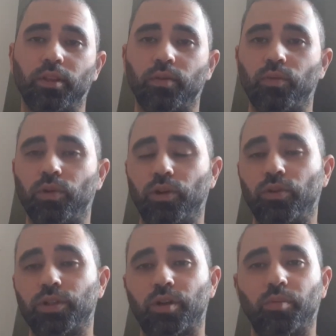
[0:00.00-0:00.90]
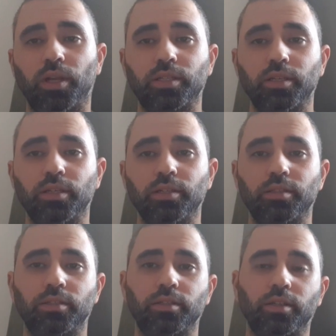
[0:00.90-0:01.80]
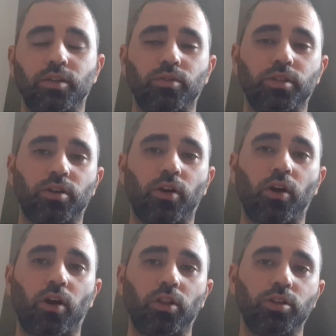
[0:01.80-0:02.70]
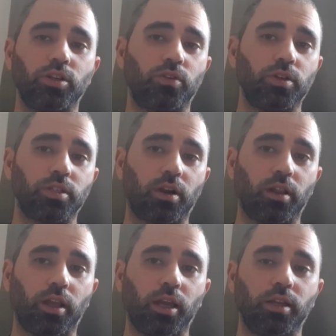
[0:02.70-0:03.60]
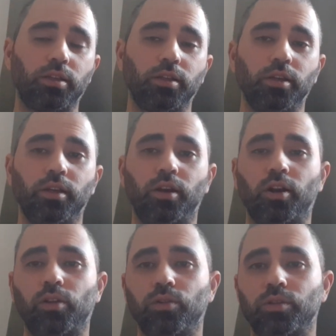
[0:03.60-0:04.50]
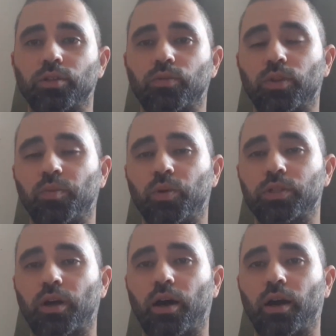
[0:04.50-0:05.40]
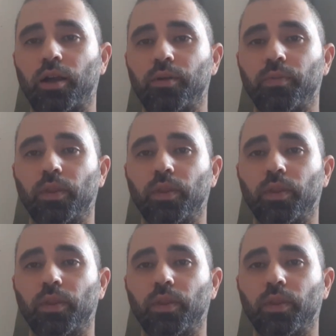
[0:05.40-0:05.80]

we'll increase our blessings, increase our knowledge, increase our light, our closeness with the Most High,